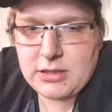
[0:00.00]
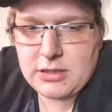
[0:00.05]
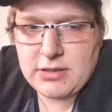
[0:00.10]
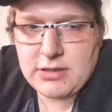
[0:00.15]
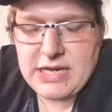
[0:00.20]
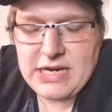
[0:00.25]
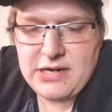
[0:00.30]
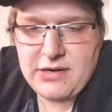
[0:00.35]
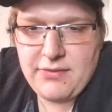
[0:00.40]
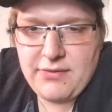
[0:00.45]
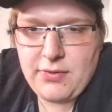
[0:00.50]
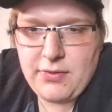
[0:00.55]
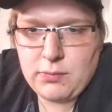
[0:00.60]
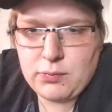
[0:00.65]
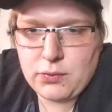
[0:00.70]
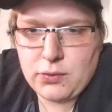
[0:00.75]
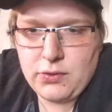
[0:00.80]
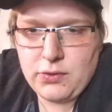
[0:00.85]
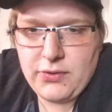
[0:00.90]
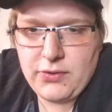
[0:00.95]
creator of the
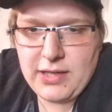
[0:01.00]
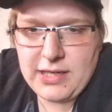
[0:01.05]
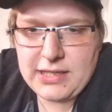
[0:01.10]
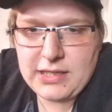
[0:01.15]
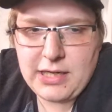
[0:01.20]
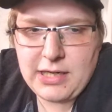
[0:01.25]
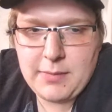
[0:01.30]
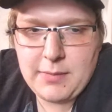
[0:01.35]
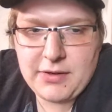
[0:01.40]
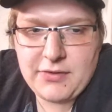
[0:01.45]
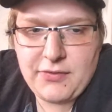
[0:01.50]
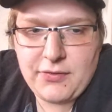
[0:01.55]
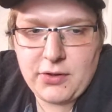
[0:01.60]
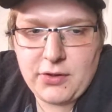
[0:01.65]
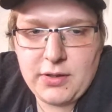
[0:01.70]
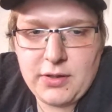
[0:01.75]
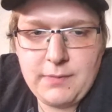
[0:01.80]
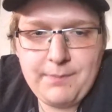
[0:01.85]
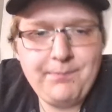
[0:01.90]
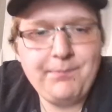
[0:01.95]
World Economic
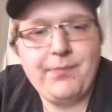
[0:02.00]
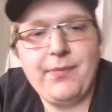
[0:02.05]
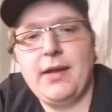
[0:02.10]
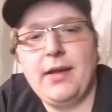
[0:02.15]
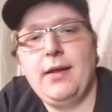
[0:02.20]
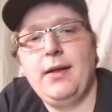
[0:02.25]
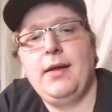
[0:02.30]
Forum,